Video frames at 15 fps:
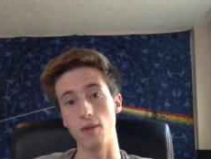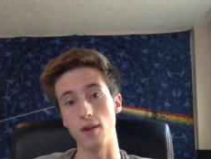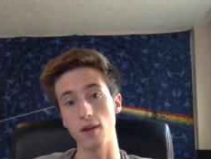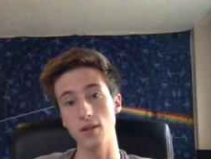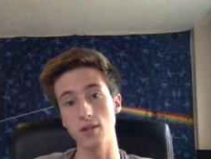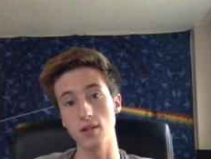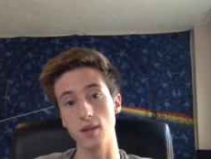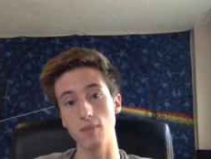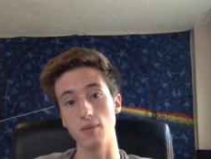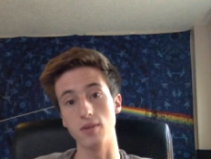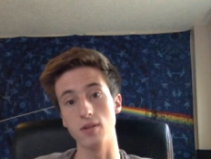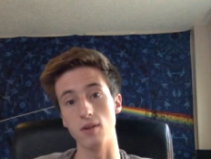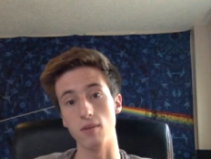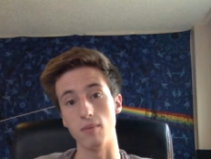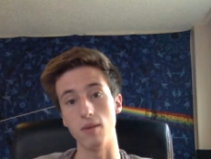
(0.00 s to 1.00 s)
the next step
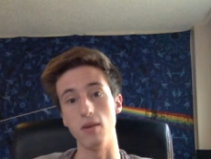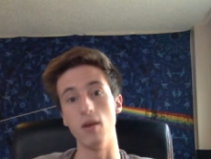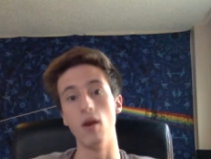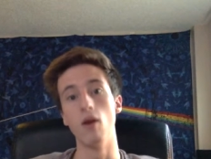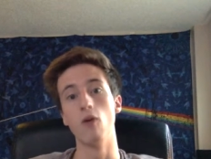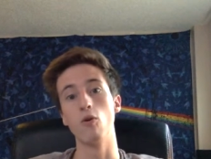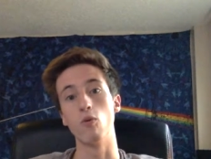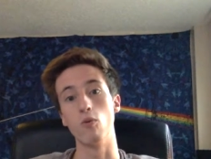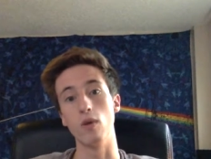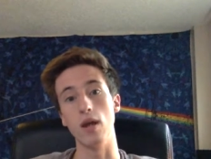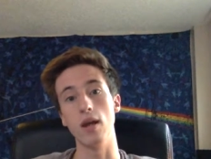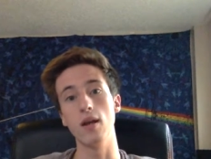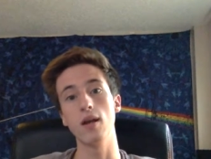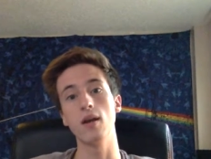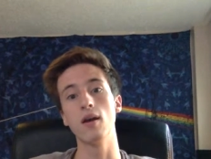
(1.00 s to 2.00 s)
is going to be
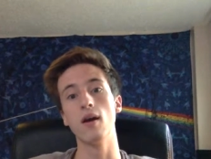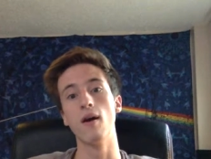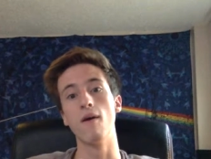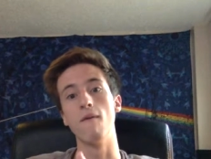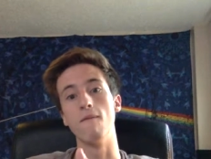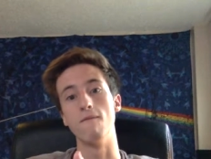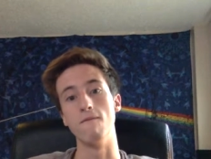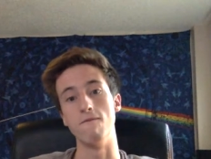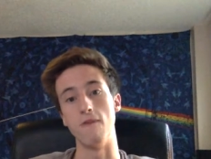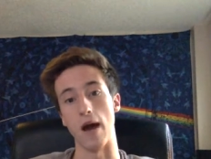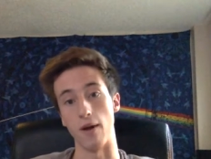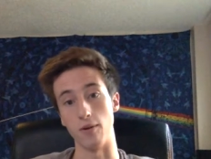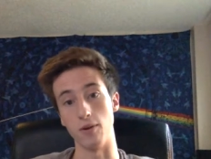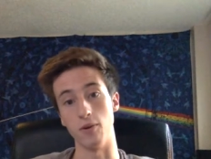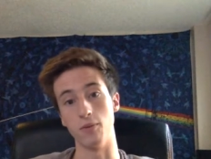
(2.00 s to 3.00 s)
creating
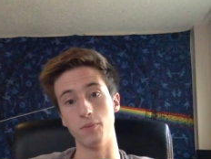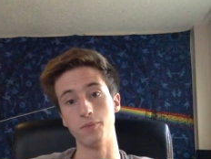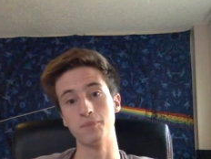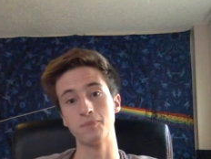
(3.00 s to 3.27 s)
value.